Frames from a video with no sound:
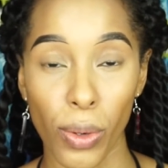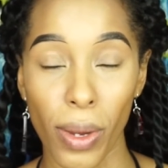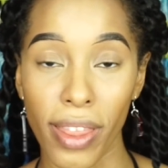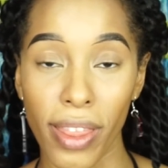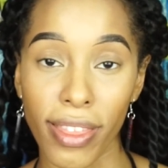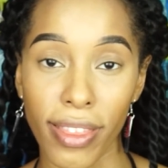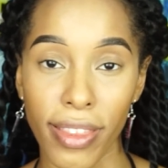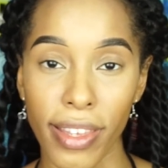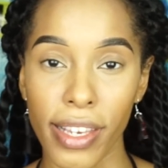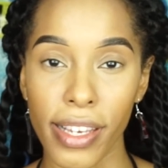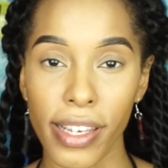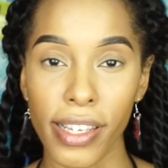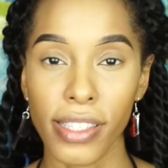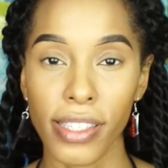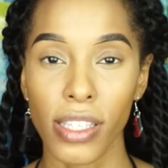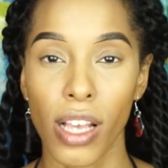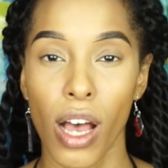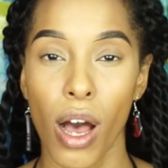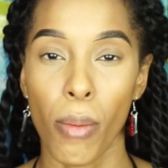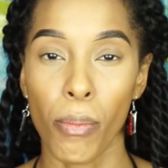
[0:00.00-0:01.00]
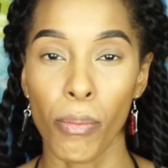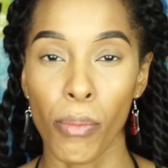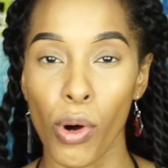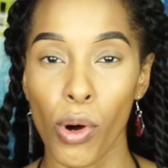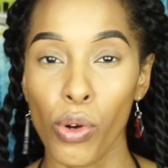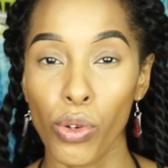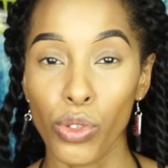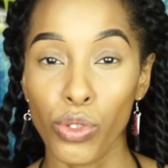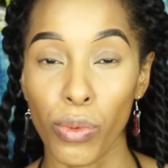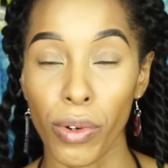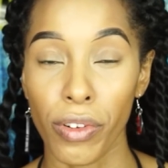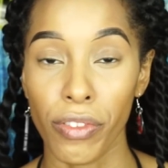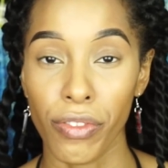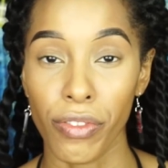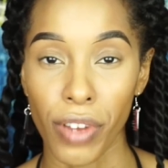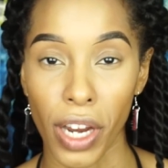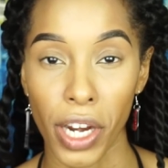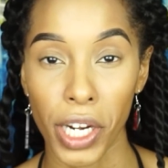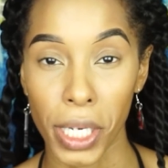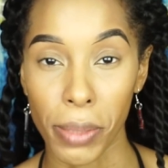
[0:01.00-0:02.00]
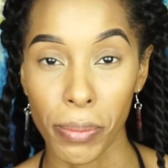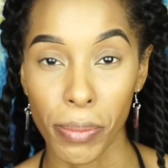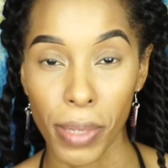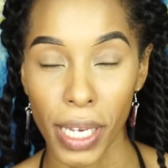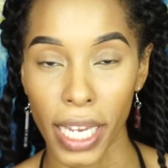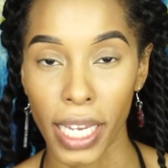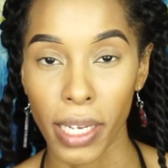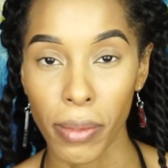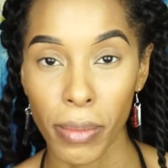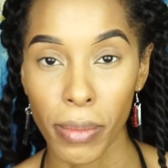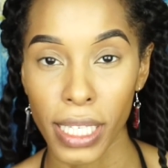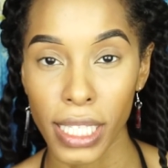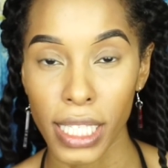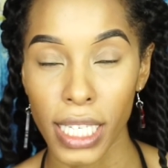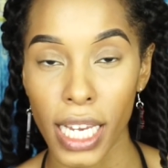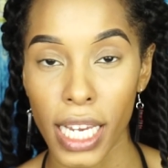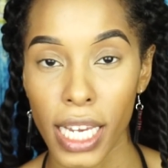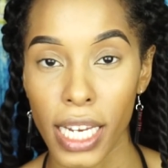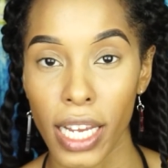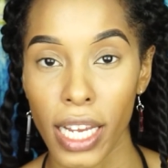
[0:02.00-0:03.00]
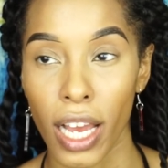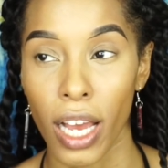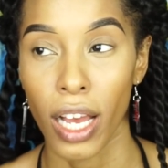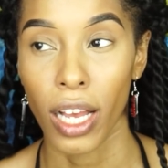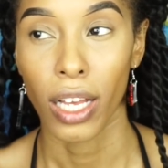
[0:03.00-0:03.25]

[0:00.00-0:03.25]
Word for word: And these moles were very pigmented.